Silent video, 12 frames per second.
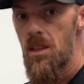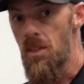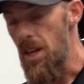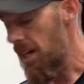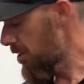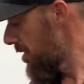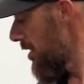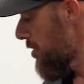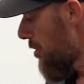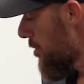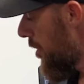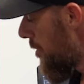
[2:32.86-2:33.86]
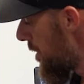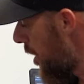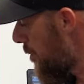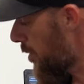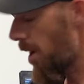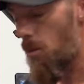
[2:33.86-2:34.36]
The next sensor is going to be
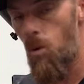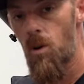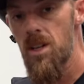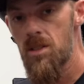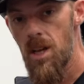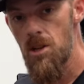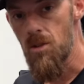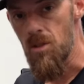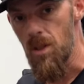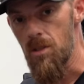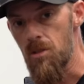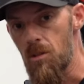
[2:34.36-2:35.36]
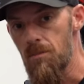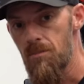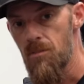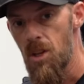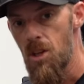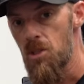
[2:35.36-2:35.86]
our primer orientation sensor.
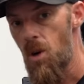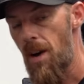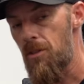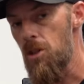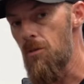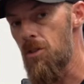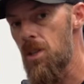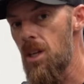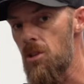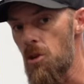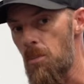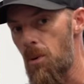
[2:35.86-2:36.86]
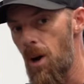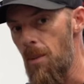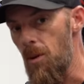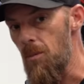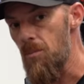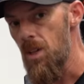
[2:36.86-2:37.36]
So after you've seated your
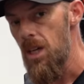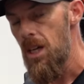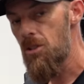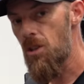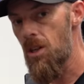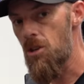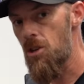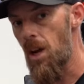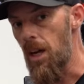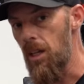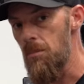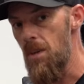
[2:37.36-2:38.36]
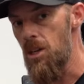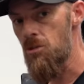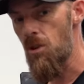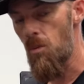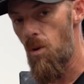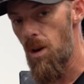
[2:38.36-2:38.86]
primer, it's going to check and make
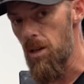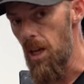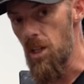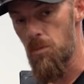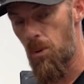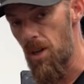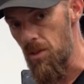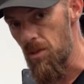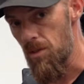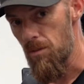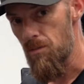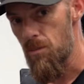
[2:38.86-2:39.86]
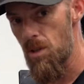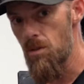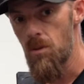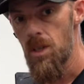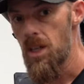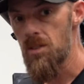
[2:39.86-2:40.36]
sure, 1, it's present,
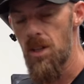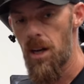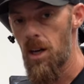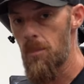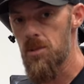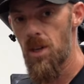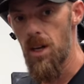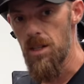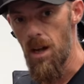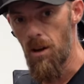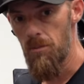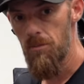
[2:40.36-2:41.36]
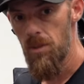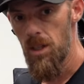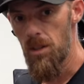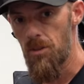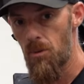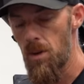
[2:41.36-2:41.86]
2, it's not upside down,
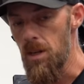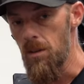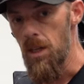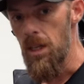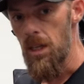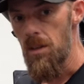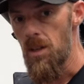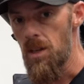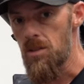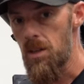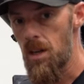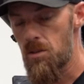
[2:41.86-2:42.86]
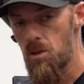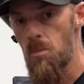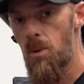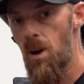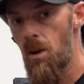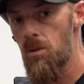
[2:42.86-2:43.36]
and 3, that it's not too
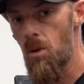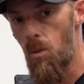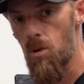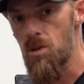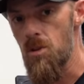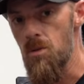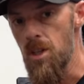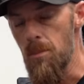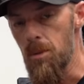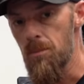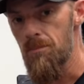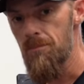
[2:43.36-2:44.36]
proud or too deep.